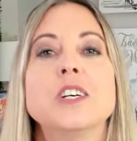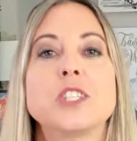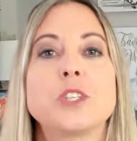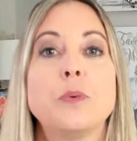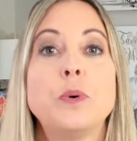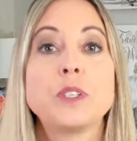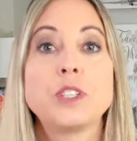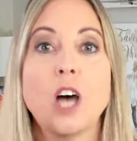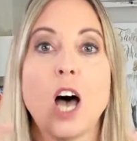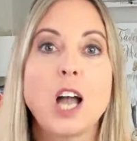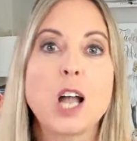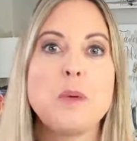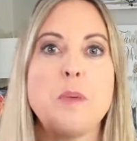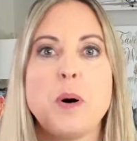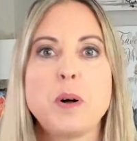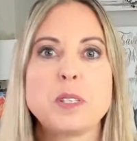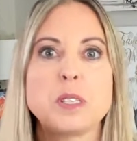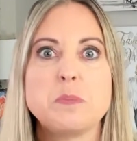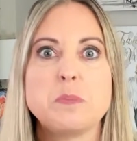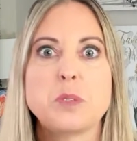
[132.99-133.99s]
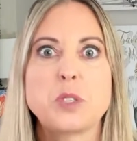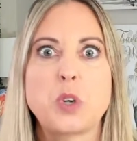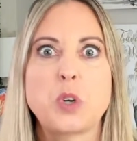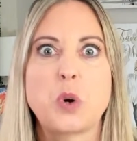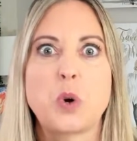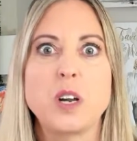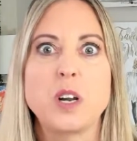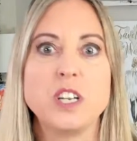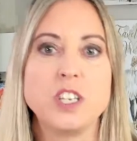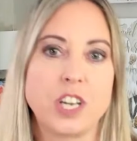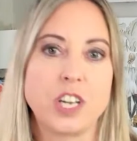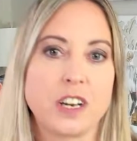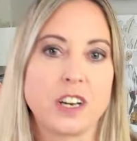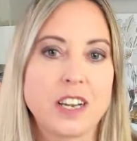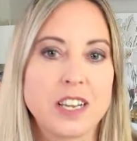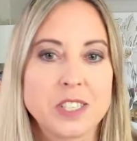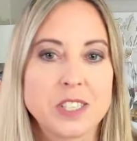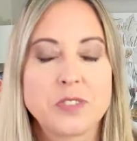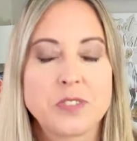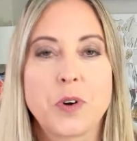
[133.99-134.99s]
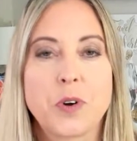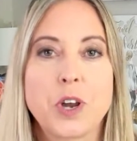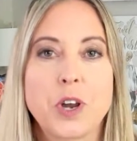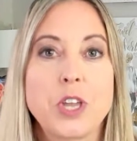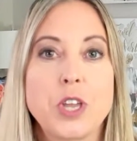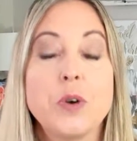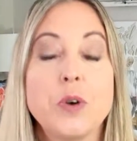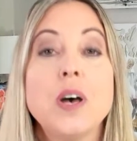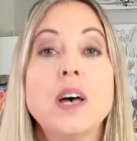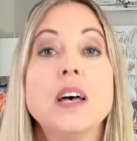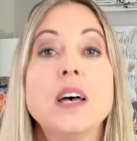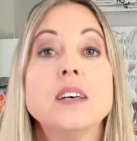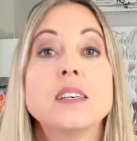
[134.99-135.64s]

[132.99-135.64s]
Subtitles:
So we'll talk about some storage areas for you.